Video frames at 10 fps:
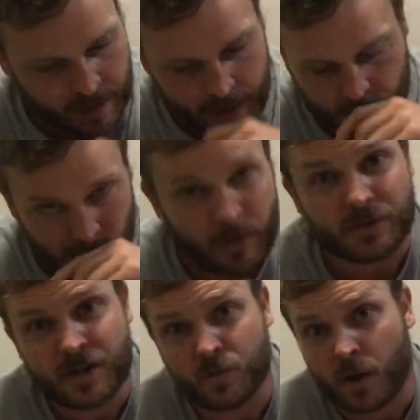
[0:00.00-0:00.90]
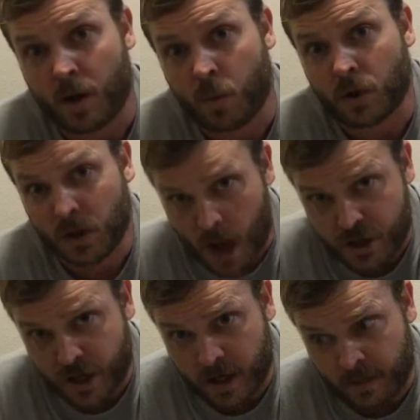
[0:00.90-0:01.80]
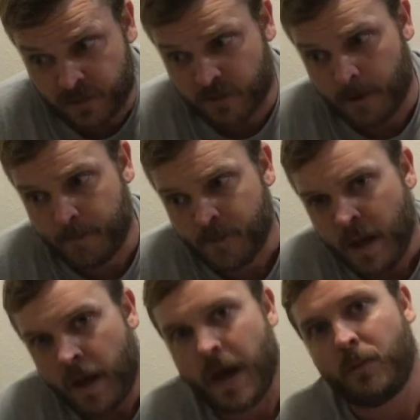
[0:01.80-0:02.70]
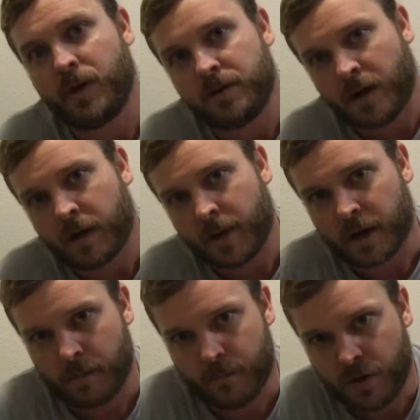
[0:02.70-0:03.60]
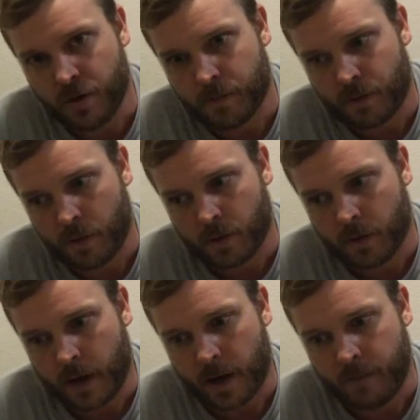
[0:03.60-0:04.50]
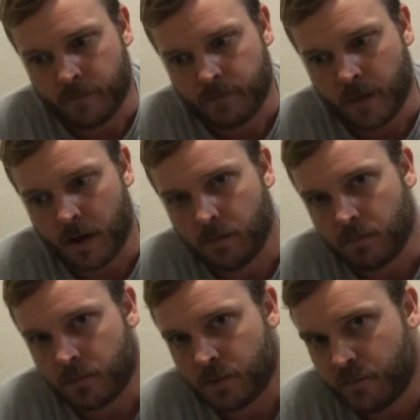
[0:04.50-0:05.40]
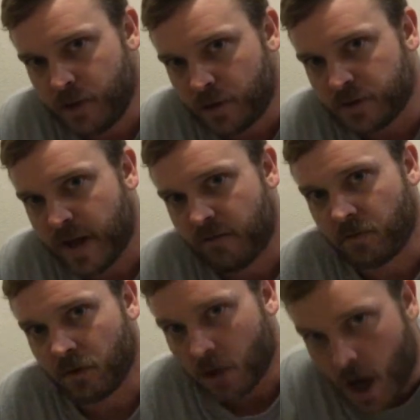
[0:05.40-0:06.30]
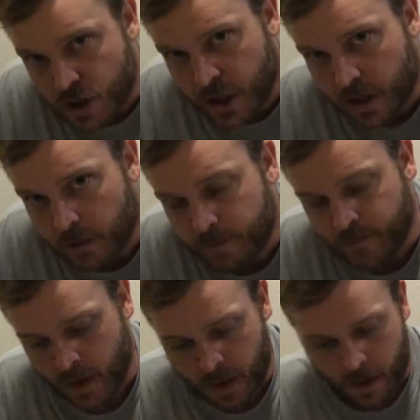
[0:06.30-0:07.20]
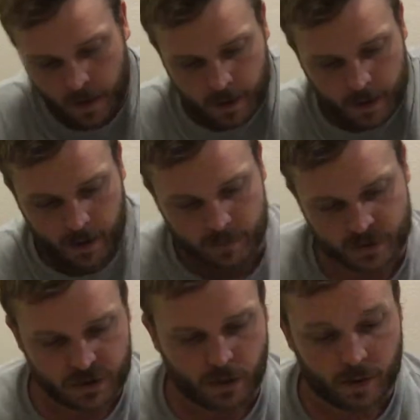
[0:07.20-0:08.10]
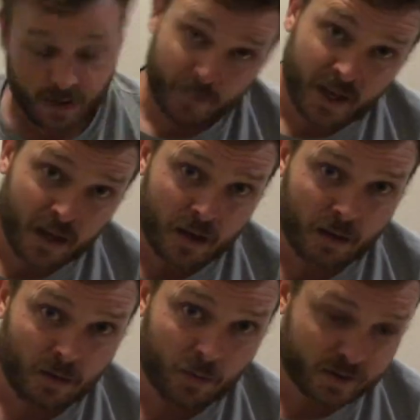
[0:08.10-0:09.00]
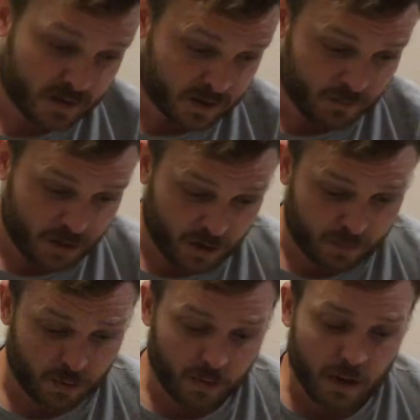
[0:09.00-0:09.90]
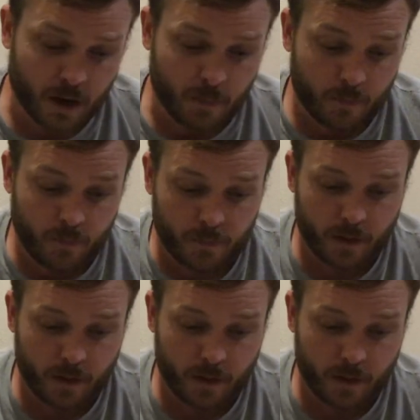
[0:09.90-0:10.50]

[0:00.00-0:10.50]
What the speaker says: And logos is what our word logic comes from. And when you talk about a computer program, computers have logic. So in the beginning was this computer program.